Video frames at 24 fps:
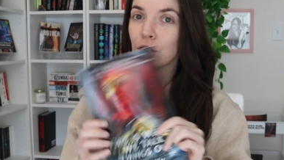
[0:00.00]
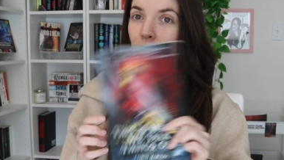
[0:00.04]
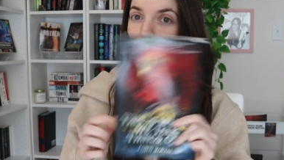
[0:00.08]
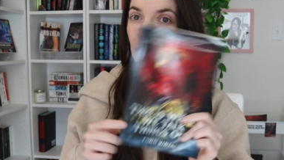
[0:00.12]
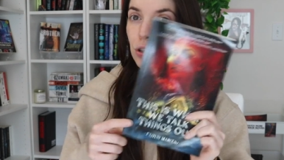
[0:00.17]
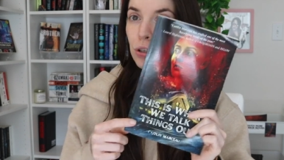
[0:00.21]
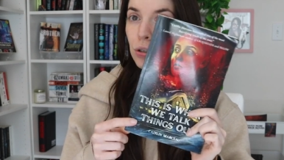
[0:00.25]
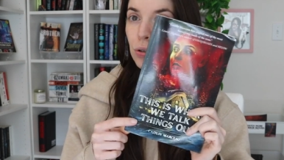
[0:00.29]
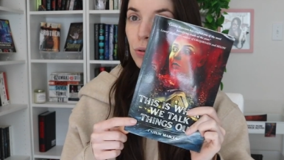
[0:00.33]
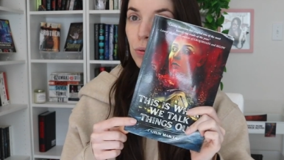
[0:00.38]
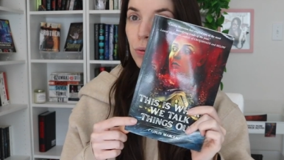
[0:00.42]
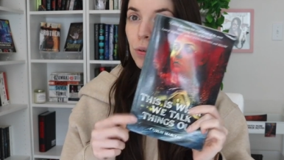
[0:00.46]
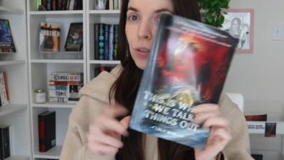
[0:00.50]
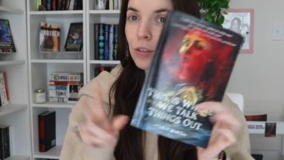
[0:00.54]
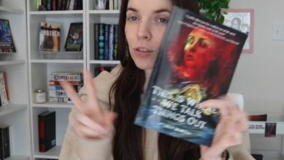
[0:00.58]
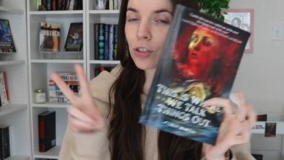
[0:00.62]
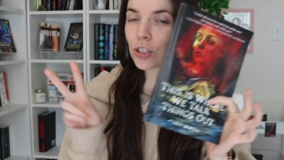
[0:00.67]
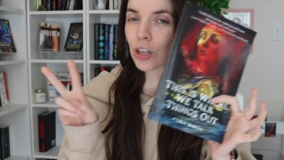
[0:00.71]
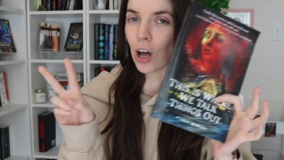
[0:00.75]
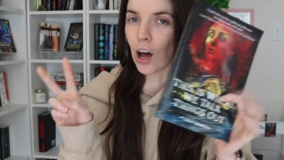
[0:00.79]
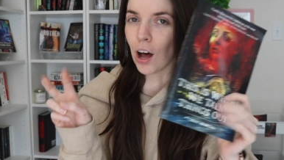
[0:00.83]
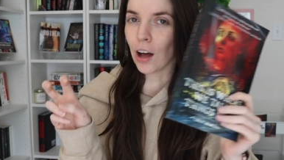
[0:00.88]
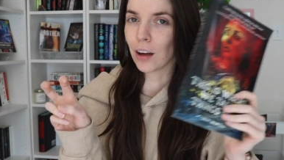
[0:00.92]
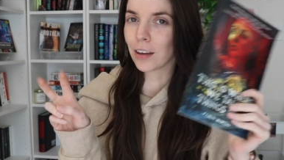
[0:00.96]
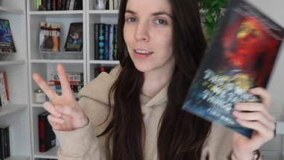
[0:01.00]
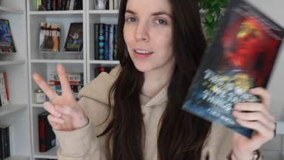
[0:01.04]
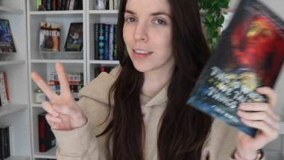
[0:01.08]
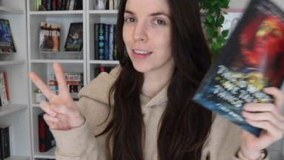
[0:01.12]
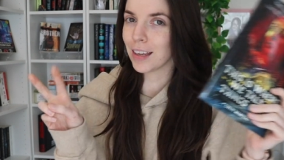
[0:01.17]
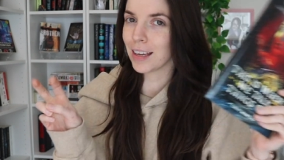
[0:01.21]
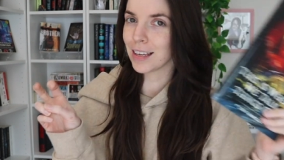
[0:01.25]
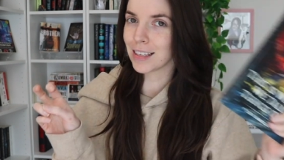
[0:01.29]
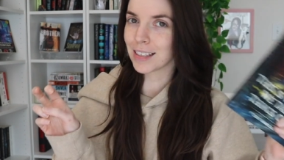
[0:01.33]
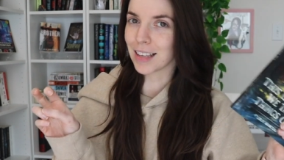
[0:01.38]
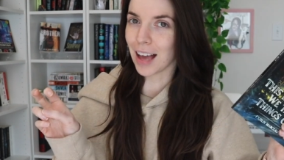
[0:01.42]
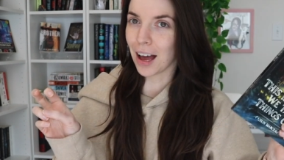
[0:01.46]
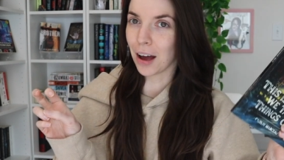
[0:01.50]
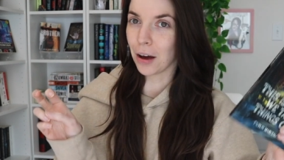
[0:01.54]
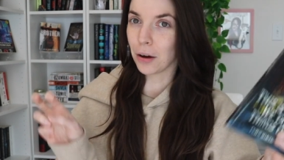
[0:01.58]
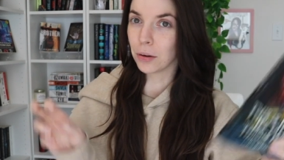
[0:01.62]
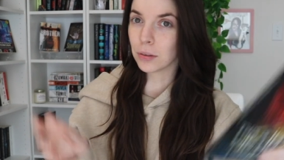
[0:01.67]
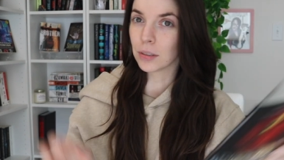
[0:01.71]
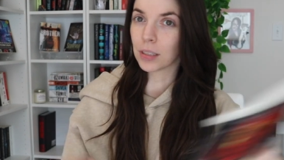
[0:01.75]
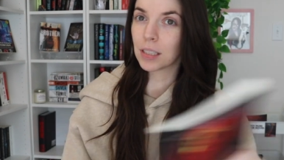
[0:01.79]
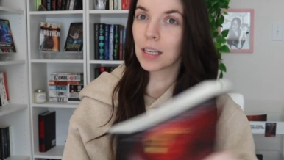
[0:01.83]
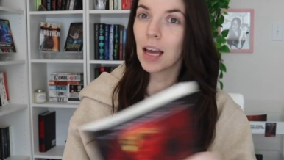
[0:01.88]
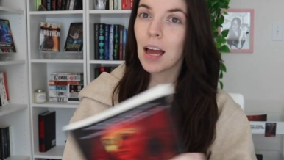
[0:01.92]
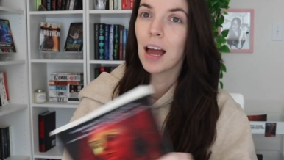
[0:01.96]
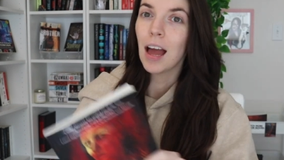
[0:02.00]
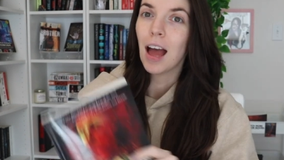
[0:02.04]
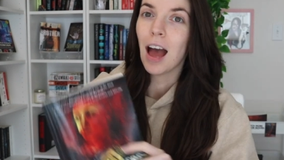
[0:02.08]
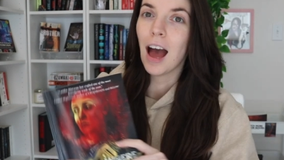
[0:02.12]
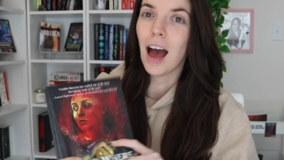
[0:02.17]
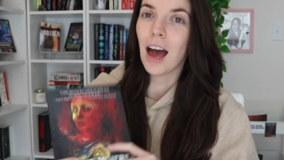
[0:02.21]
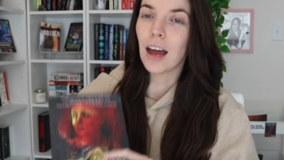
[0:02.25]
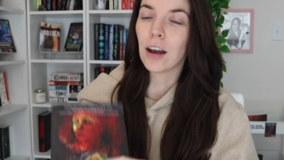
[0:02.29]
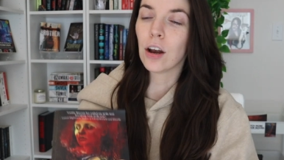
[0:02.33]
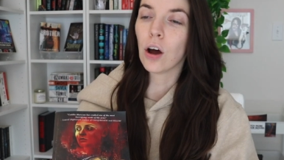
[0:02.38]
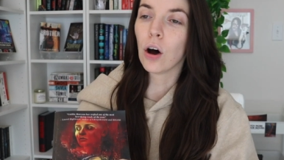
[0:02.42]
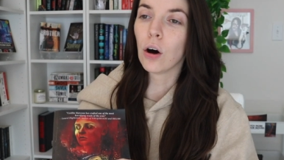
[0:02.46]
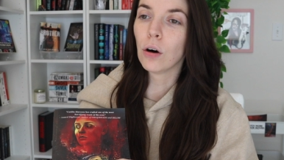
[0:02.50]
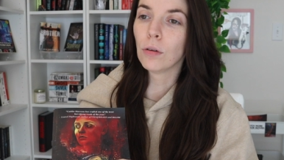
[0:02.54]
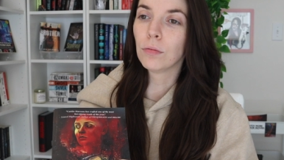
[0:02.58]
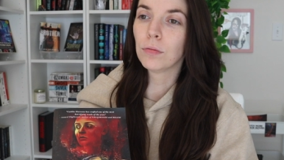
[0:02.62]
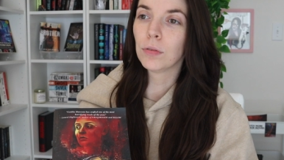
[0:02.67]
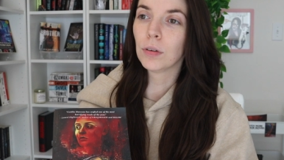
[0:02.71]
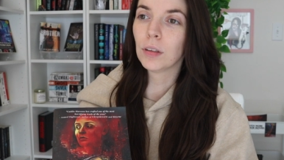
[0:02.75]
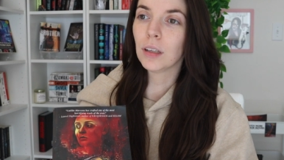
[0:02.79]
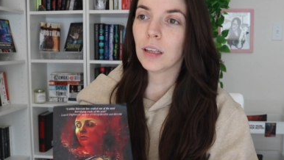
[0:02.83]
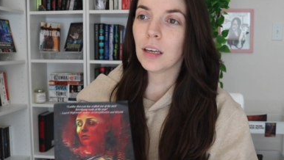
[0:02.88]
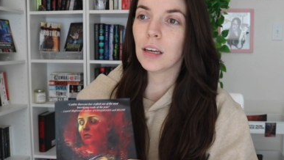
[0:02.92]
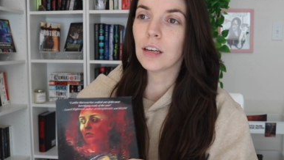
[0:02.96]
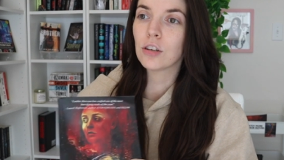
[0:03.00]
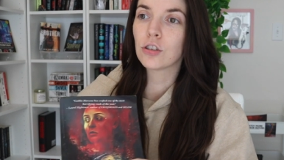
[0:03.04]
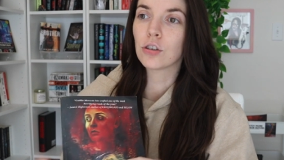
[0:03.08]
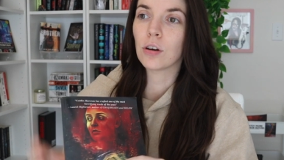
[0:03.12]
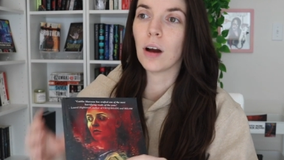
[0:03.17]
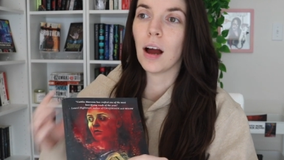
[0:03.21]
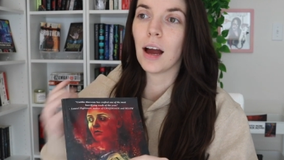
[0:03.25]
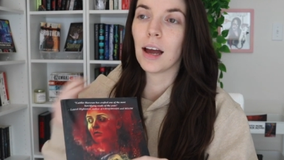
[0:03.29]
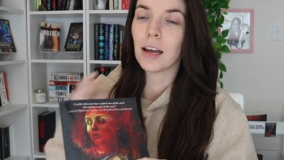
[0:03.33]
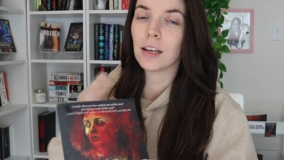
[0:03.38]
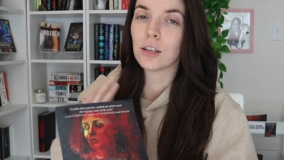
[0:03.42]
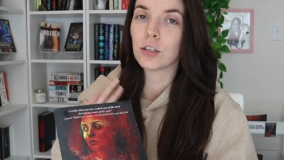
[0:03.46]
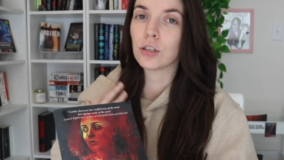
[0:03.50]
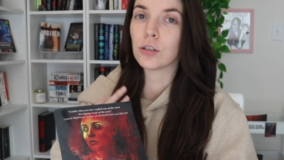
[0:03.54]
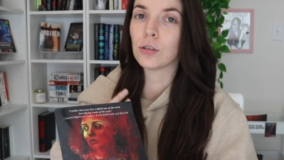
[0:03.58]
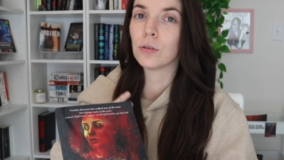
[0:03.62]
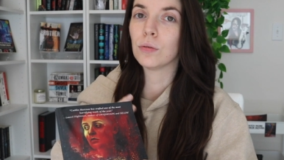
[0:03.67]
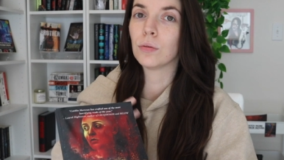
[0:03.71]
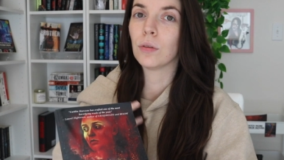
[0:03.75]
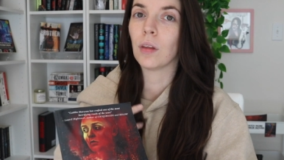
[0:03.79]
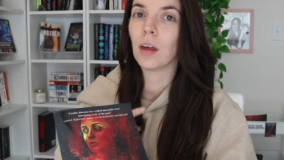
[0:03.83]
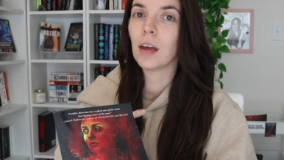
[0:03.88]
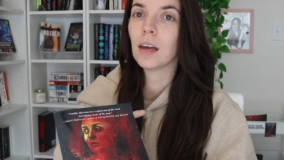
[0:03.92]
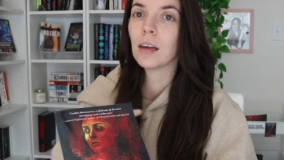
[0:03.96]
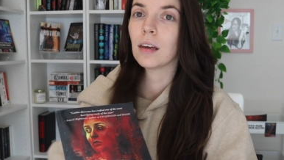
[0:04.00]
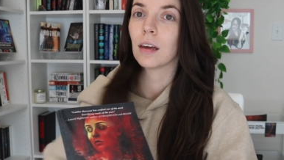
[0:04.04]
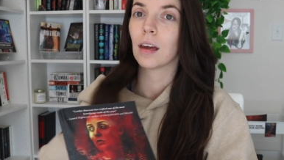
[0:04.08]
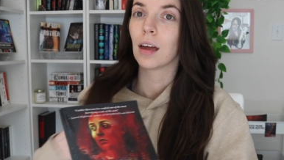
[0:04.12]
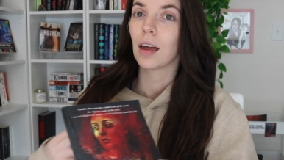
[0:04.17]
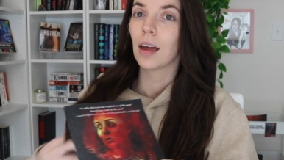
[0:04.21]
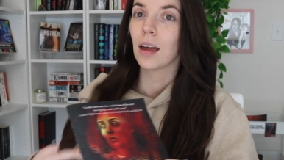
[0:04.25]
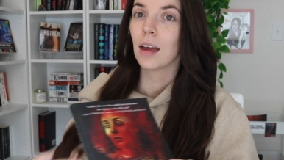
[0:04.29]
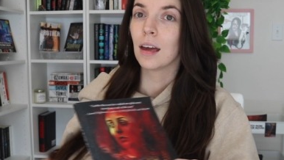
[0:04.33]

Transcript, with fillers: to talk things out and hopefully try to like